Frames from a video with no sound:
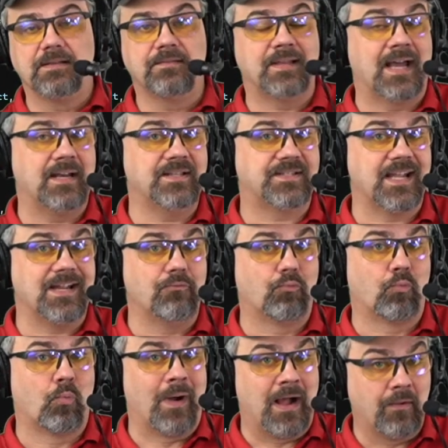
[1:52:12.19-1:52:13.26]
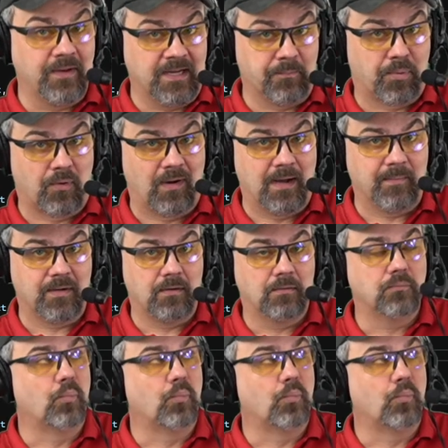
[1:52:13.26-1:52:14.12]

That is a routing parameter.